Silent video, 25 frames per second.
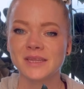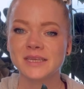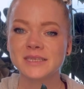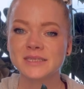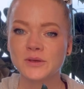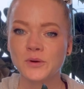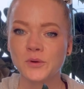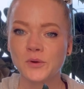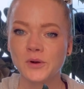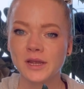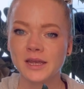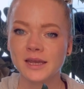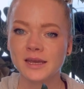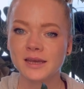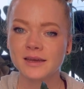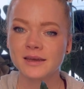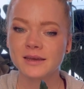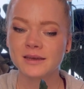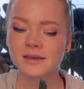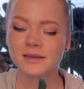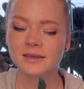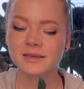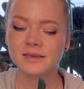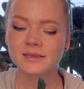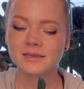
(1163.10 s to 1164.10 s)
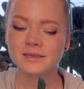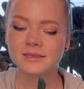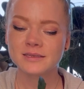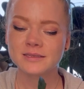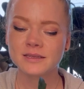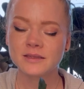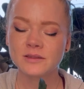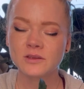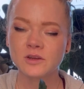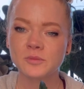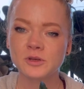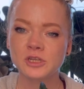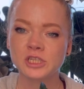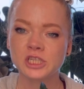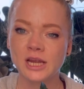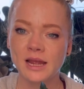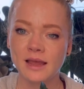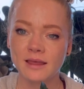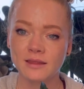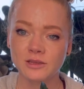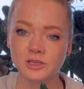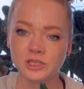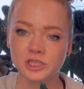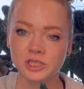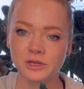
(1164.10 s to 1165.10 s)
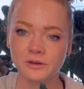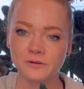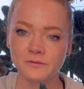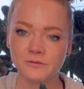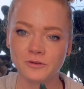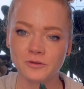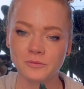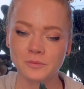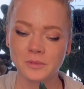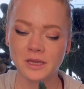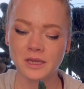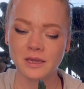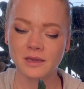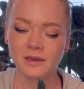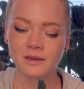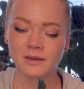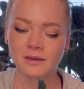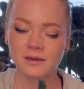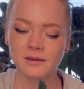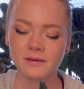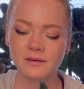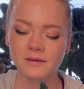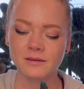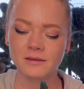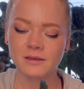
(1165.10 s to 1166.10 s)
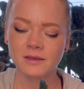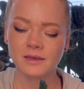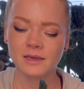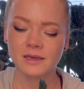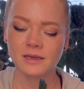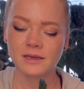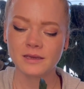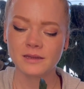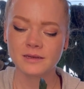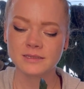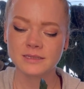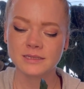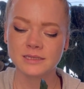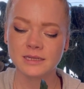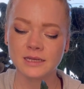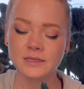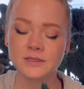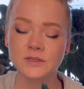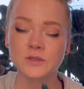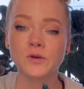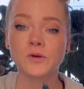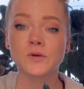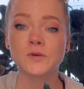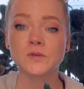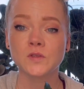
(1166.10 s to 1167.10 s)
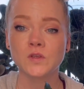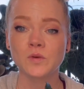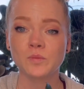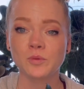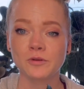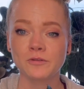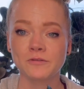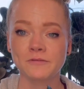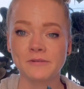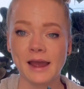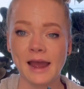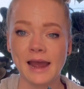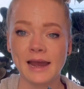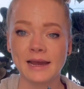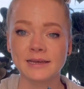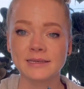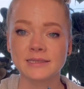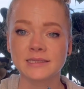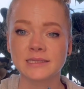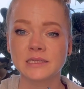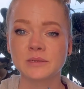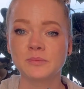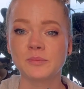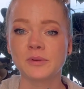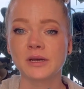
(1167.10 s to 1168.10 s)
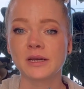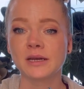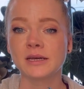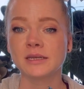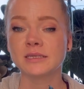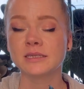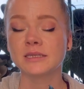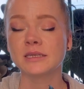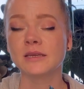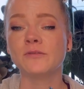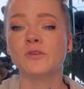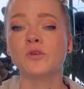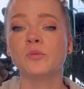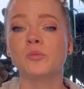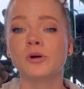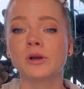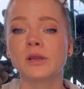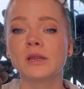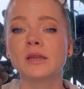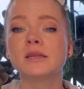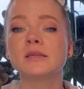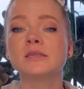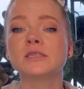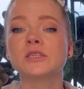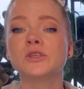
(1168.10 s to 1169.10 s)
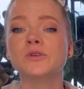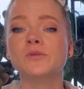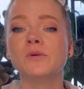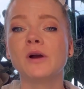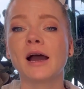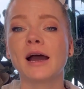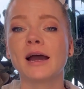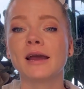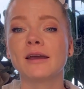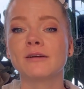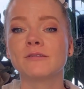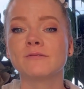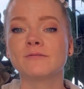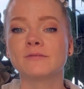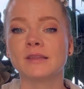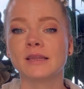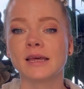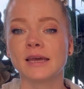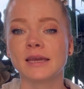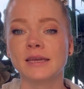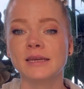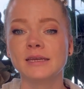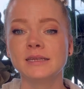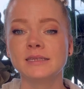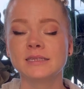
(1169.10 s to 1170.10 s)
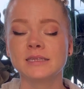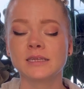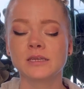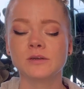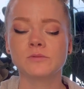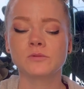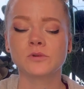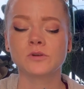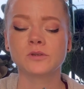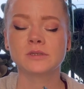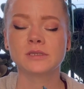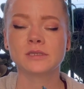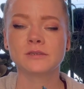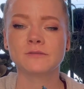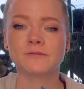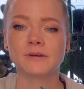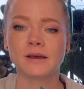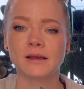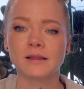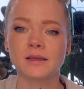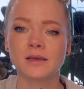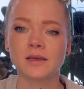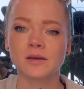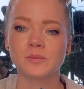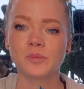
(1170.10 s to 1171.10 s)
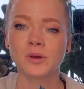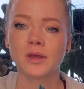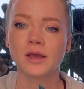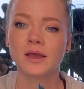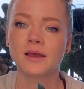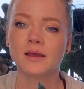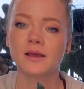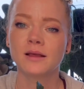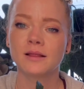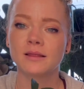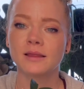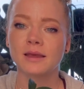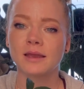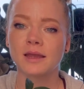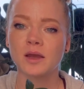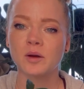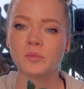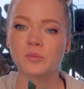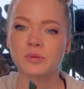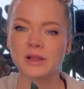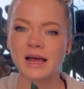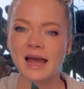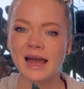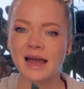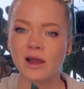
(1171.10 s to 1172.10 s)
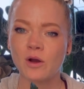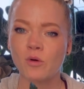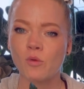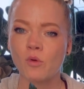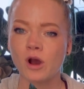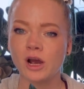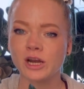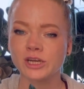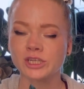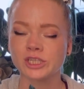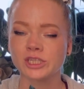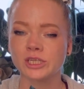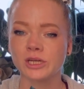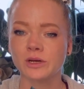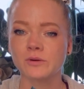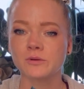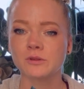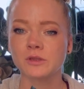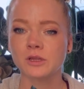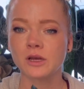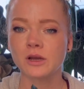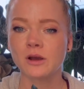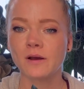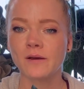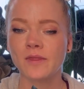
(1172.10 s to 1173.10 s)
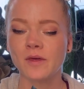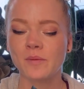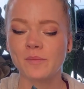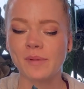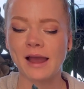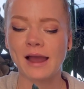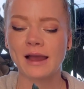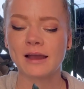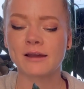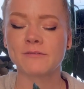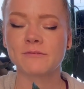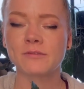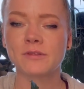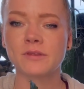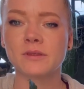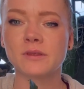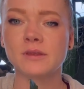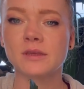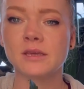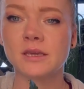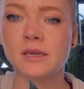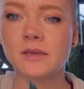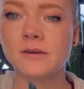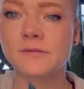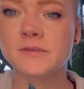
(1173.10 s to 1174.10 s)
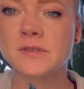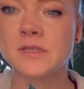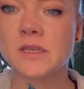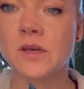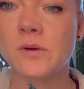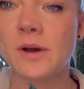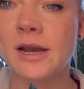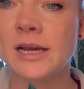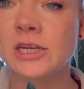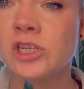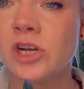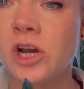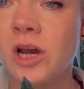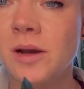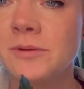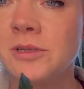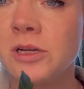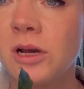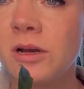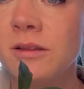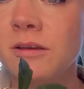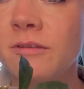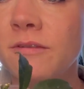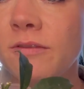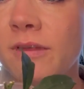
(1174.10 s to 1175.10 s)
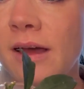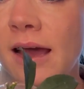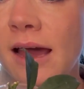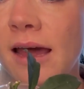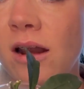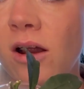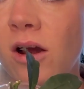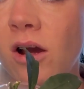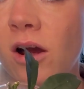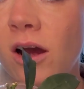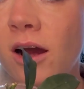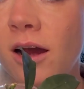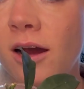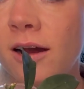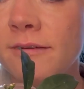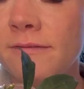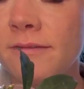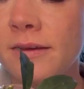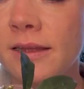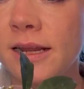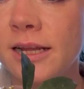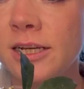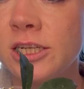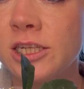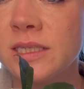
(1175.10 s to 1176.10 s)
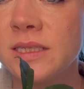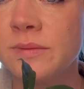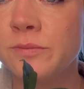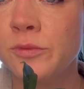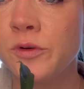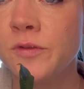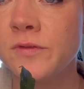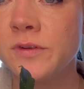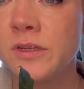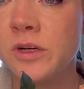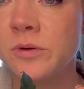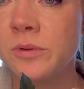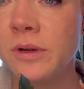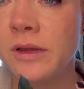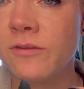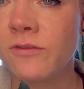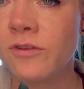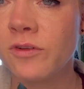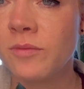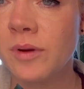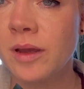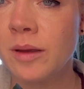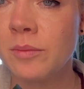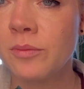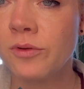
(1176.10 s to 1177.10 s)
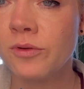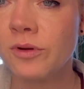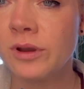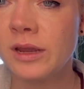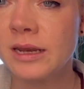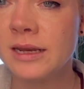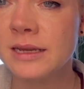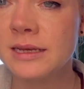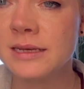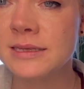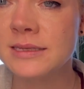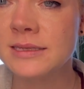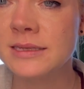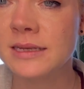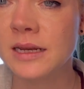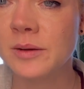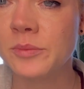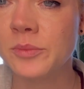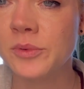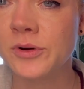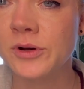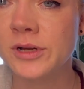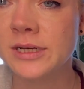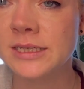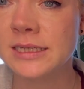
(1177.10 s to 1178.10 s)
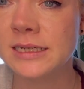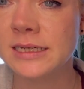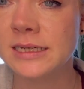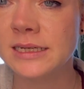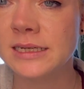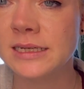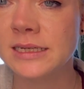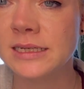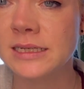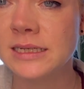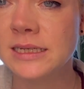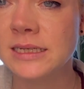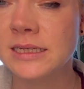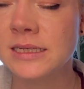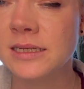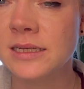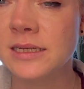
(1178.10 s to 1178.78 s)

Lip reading: This Hoya is a little bit challenging for me. It does grow super fast, but if you put it in too high of light, it will develop like a black washed out look on the back of the leaf. So I chopped all of that off and I just moved it away from my Barinas and I put it